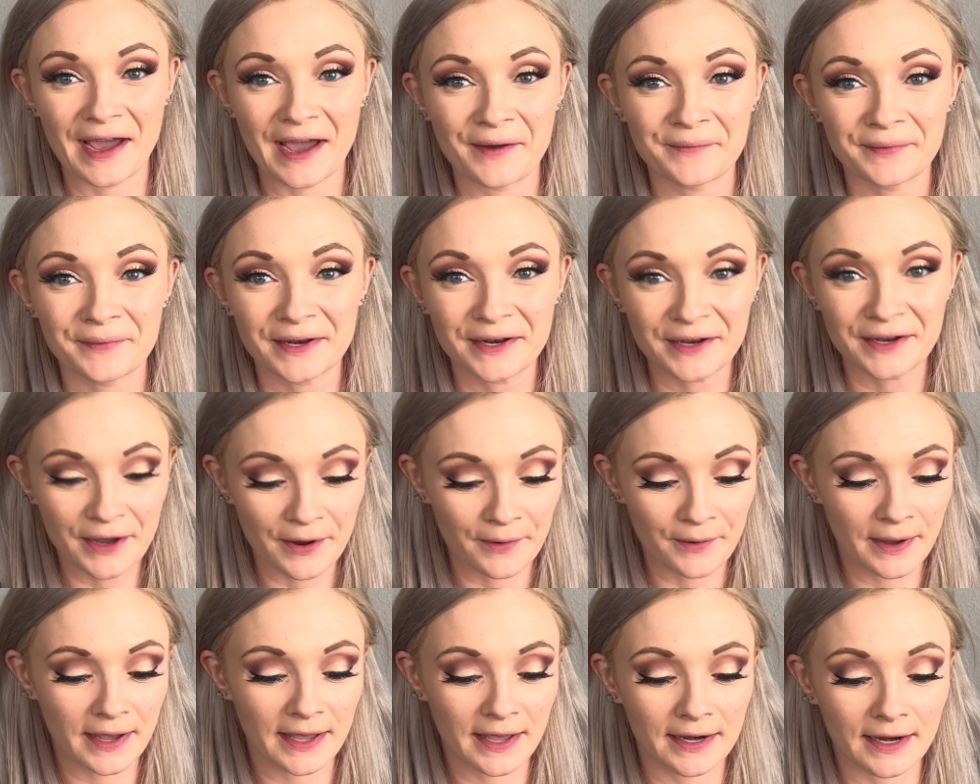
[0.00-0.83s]
I'm gonna go
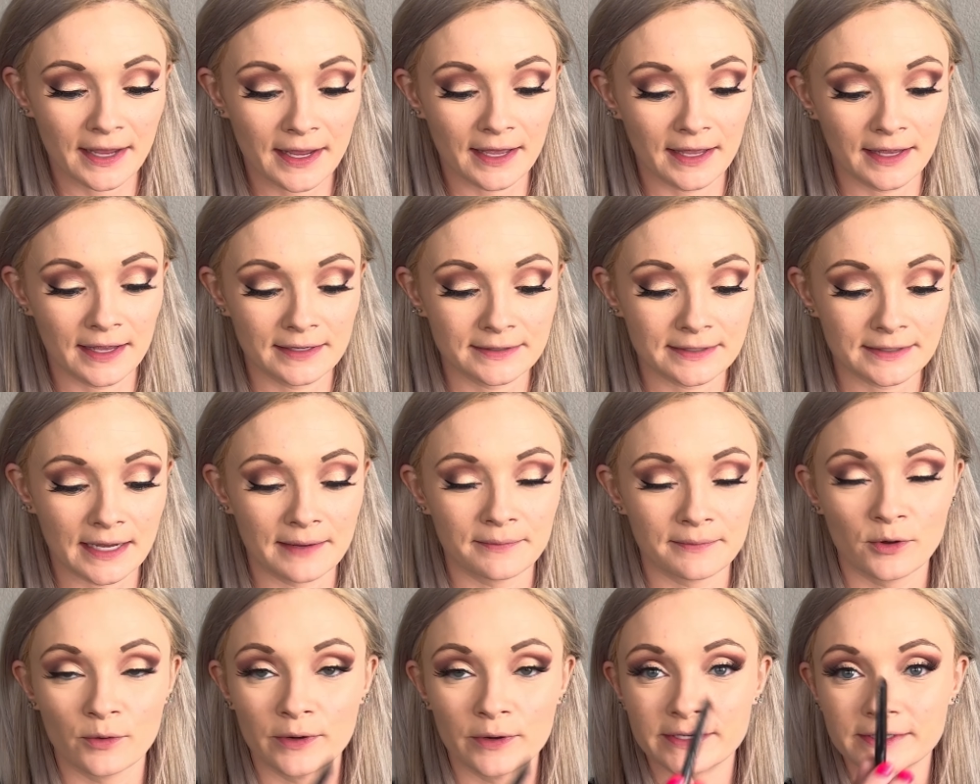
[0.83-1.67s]
in and I'm
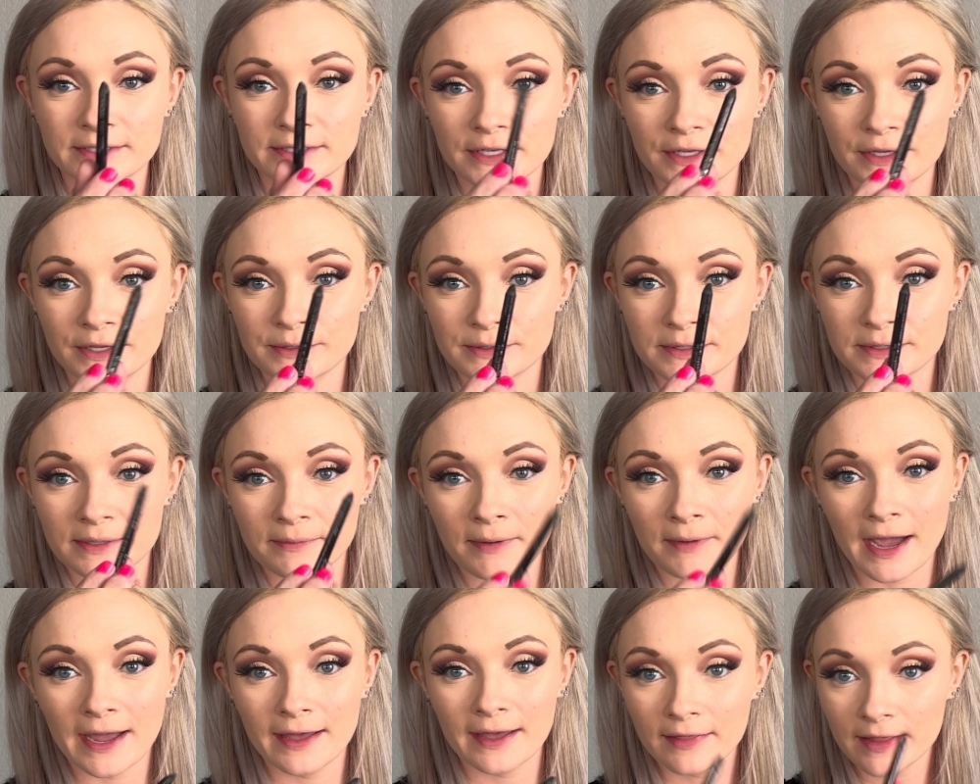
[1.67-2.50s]
going to use some
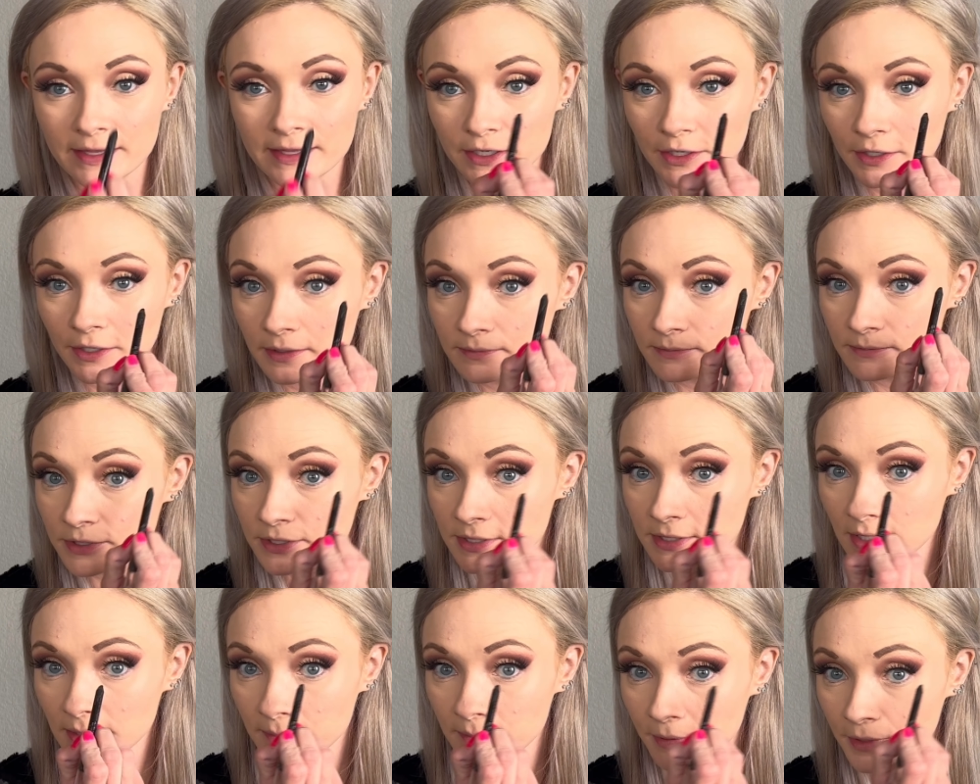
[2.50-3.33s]
eyeliner and I'm just
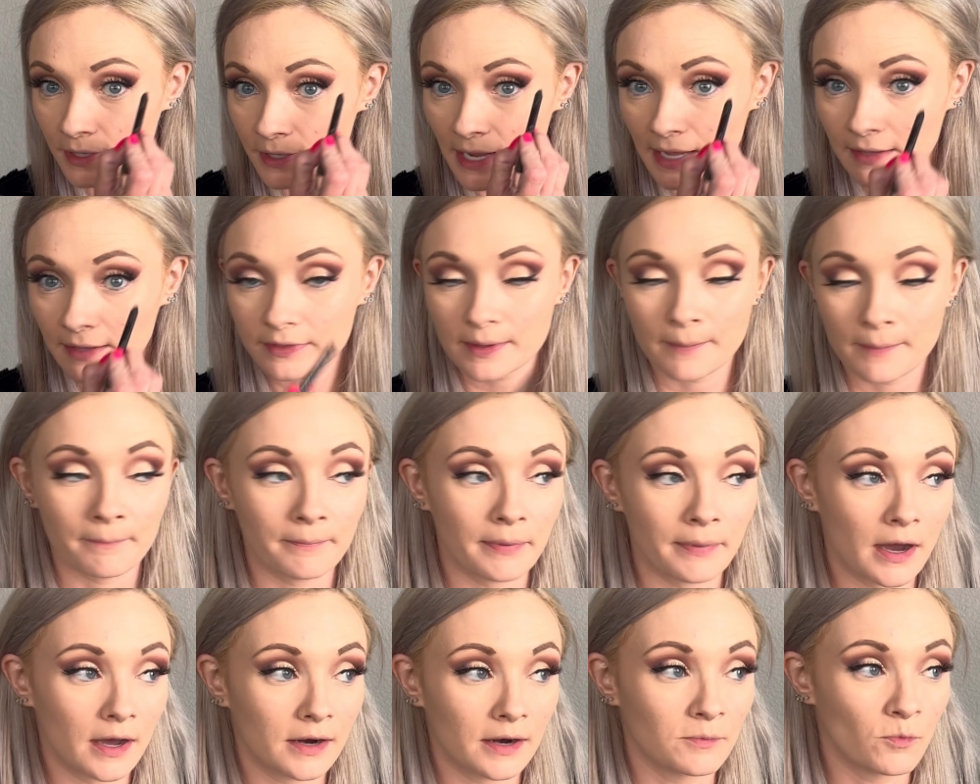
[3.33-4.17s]
gonna put it at the
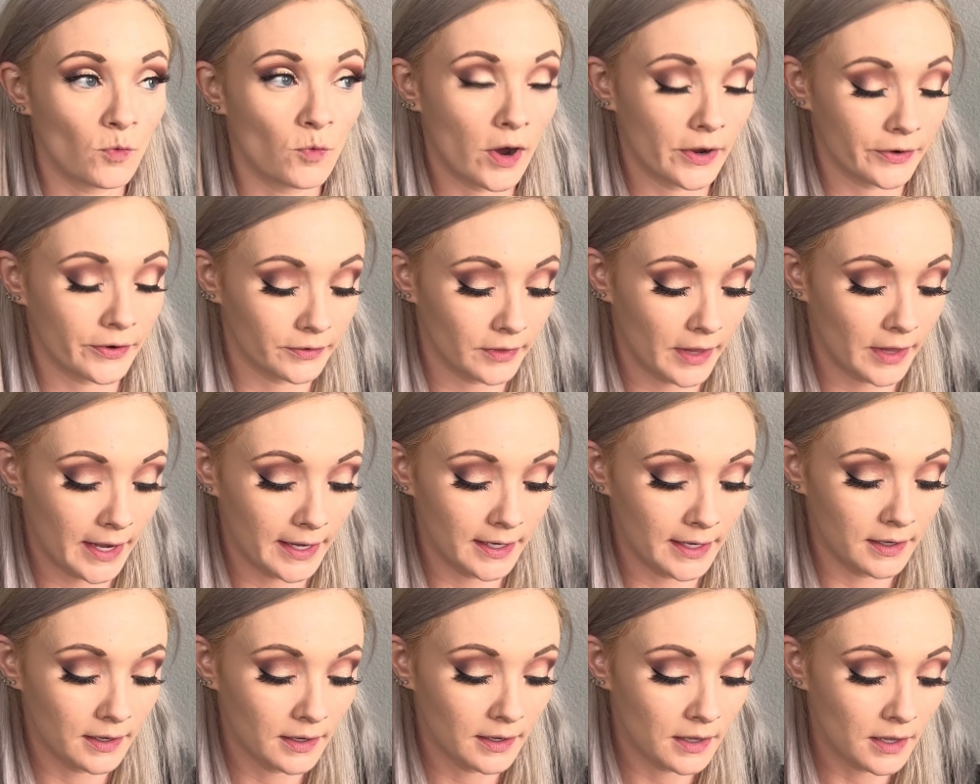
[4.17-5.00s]
bottom
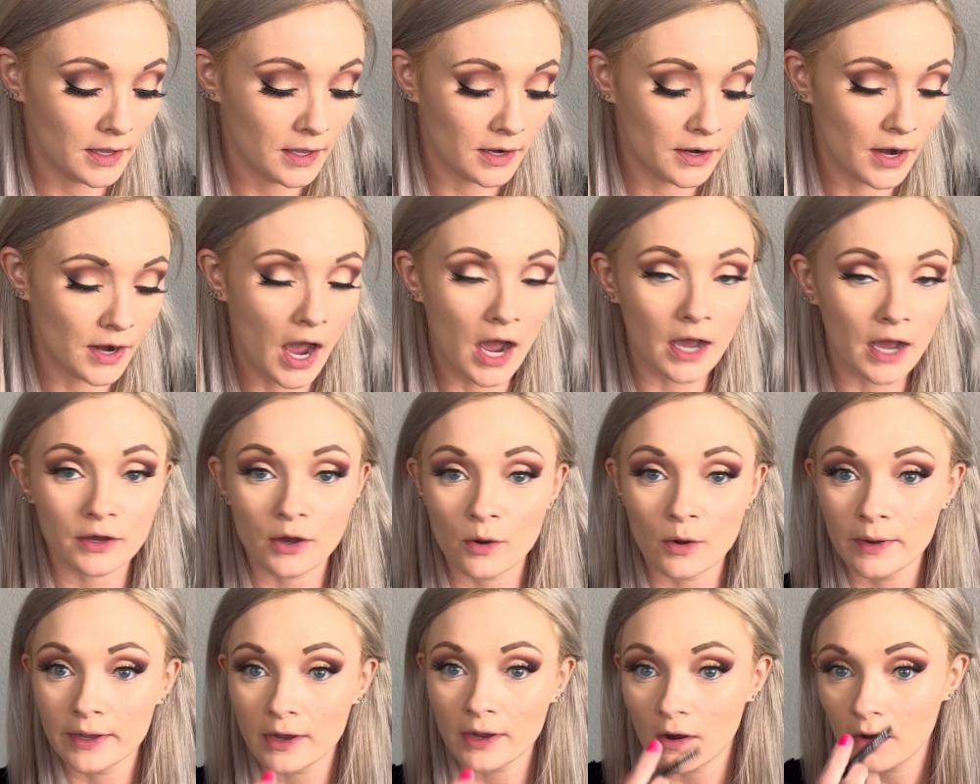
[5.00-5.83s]
waterline, not
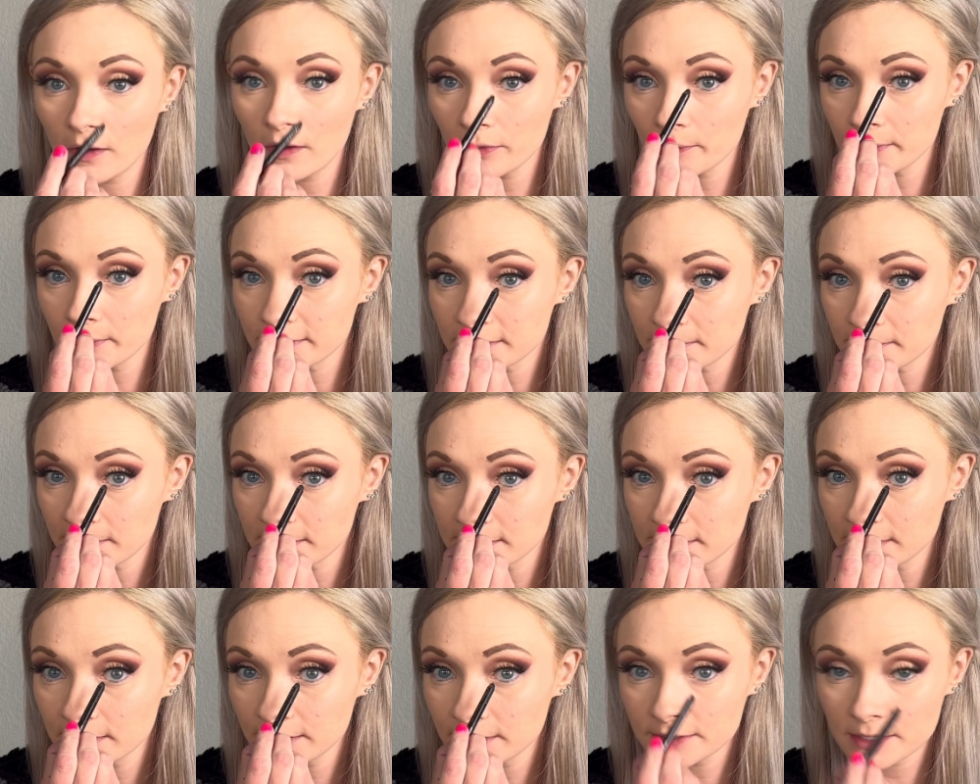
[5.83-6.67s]
going all the way to my
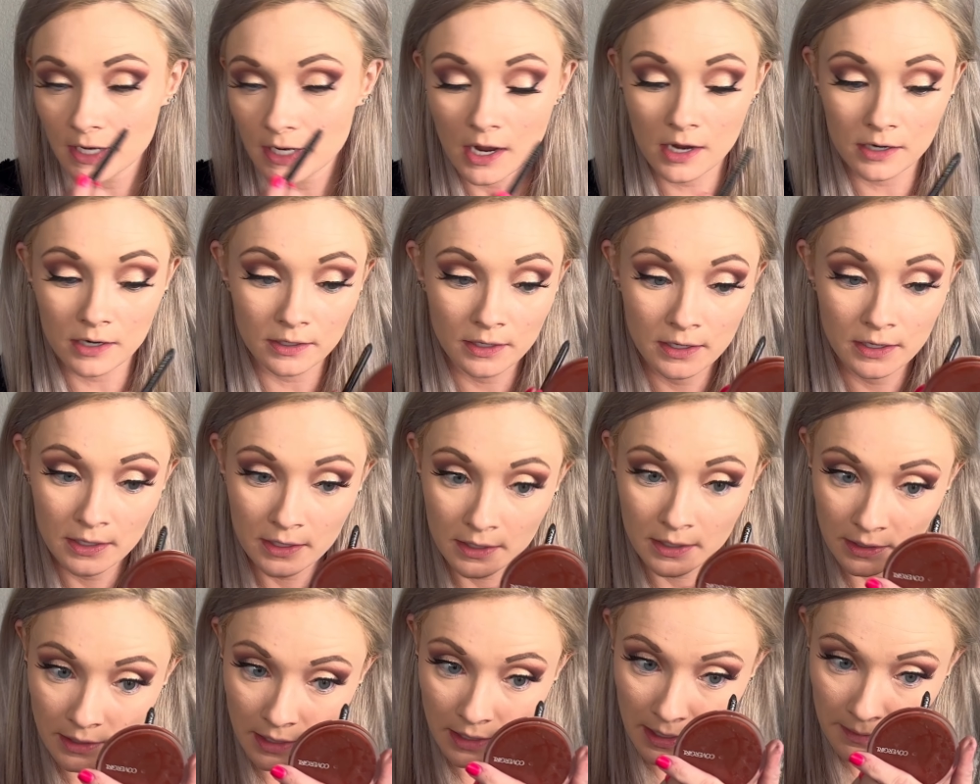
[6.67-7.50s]
tear duct,
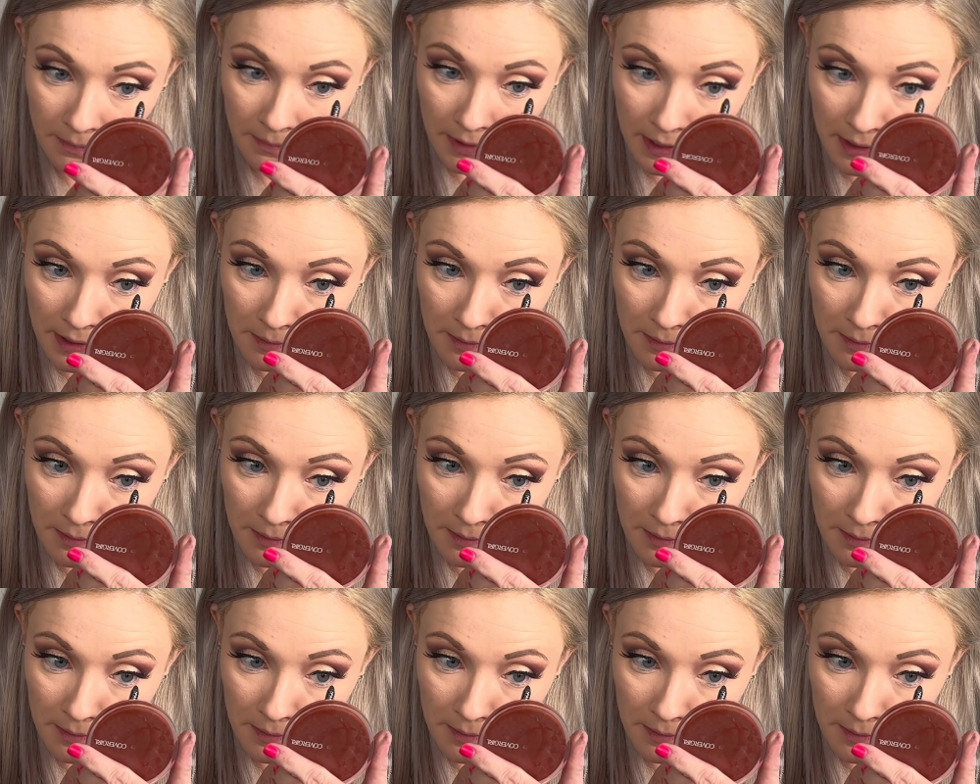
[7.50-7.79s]
keeping it